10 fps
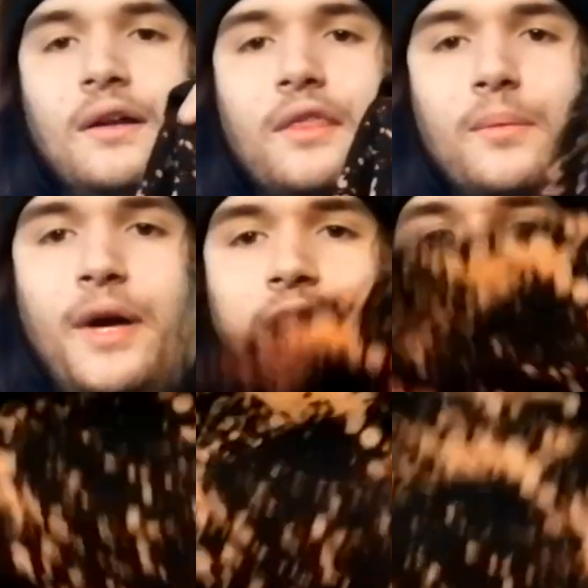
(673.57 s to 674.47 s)
The back
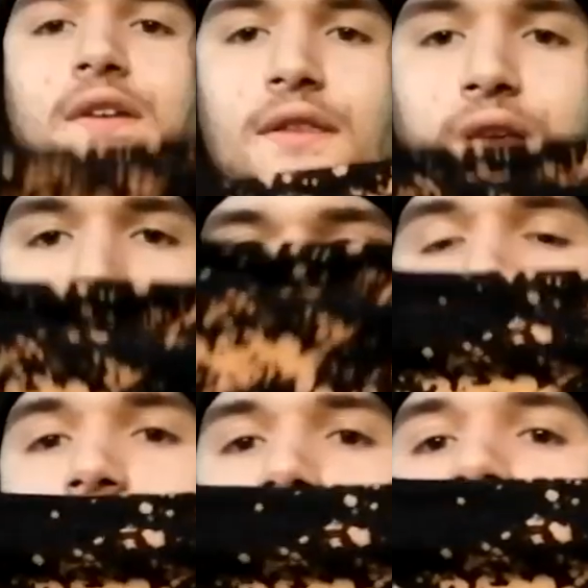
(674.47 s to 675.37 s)
kind of looks like the other
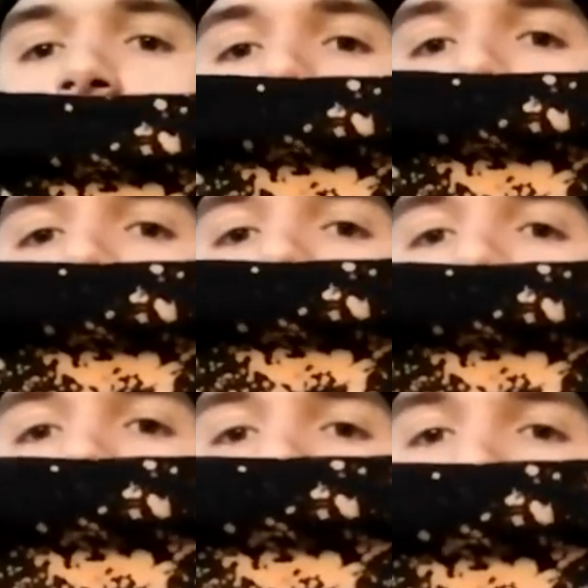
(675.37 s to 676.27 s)
shirt.
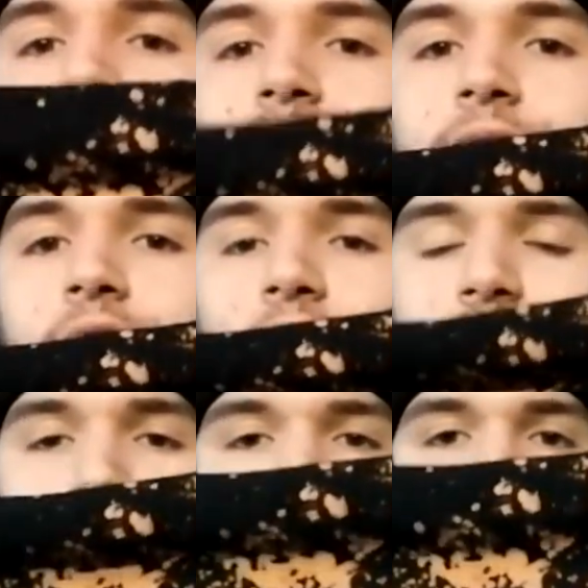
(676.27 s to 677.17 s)

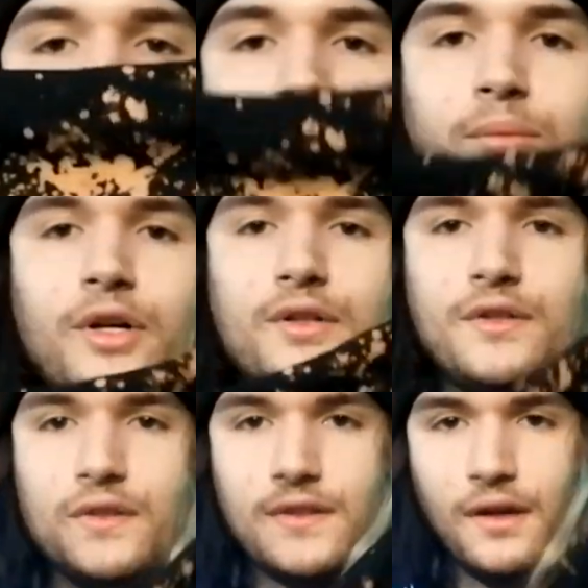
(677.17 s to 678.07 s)
That's using a paintbrush
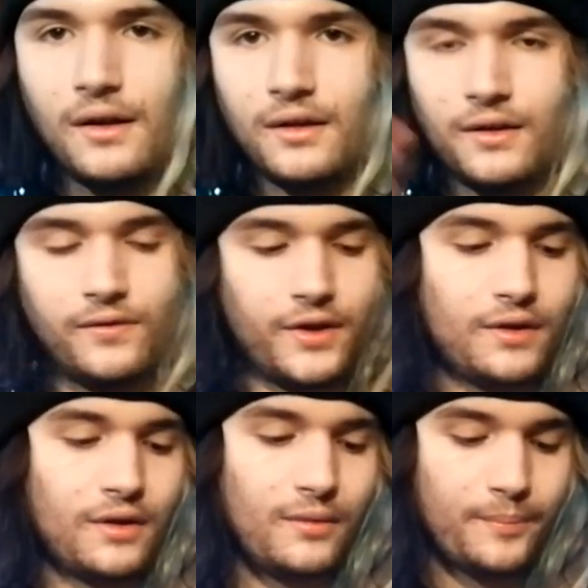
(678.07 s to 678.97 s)
and just kind of like
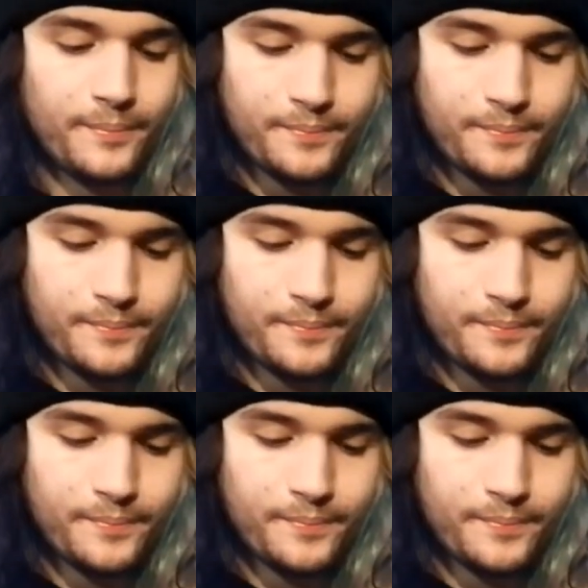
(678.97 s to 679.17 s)
flicking it.